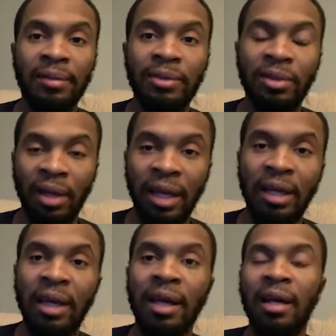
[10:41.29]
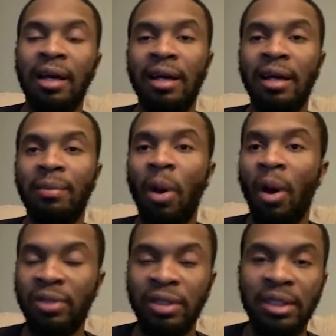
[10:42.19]
Okay.
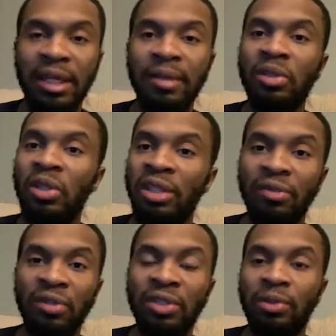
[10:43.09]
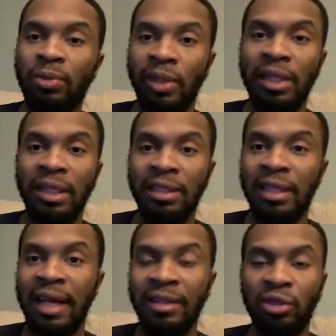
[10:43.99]
Oftentimes the defense really is
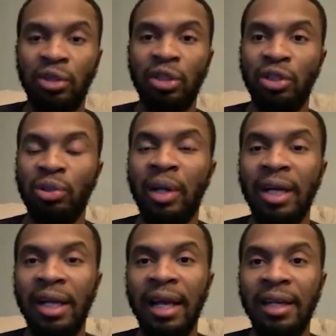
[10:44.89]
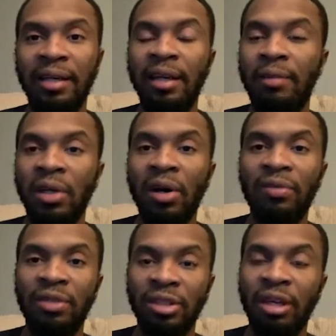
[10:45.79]
like just trying to like cut me
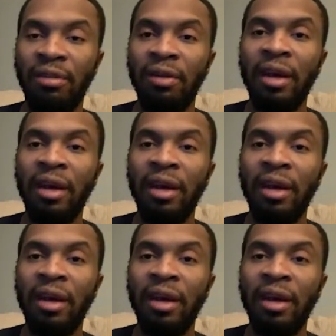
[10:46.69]
off and stuff.